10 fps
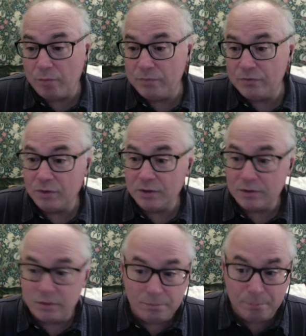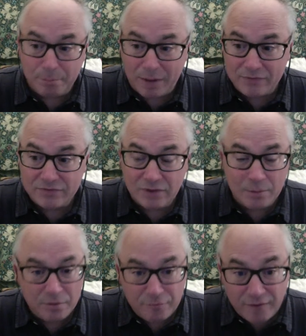so I could buy some
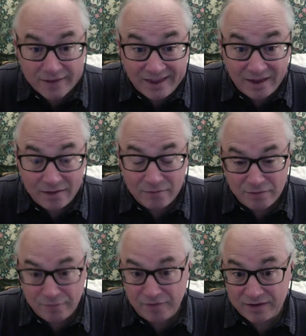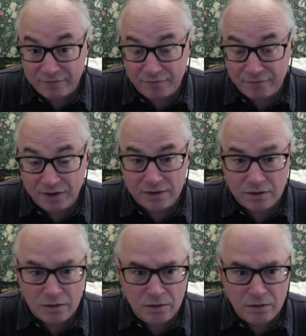if I can, if I can find it.